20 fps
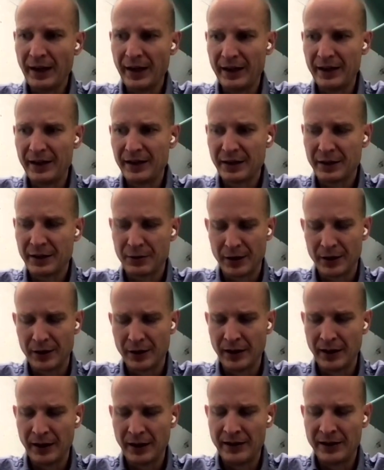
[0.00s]
energy
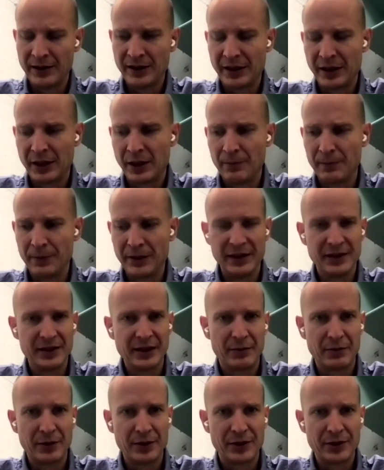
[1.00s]
uh, energy companies
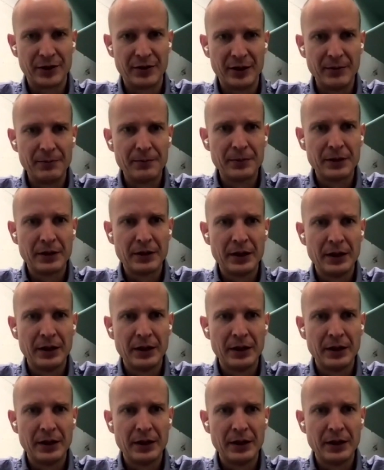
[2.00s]
across Europe.